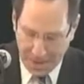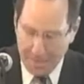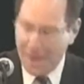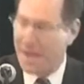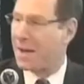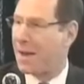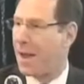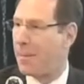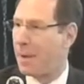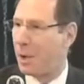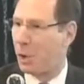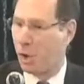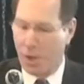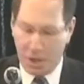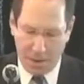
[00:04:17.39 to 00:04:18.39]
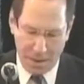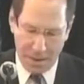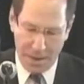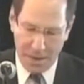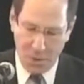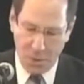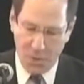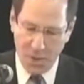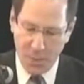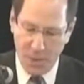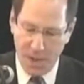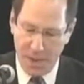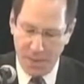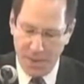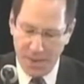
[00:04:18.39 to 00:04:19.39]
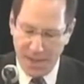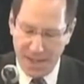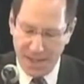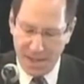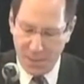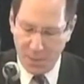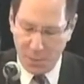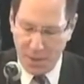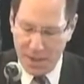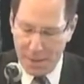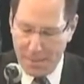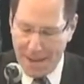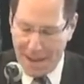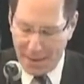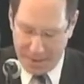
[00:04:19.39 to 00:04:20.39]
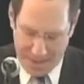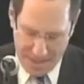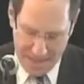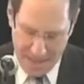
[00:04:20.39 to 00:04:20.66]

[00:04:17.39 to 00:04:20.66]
I made a comment earlier. Of course, we tend to read about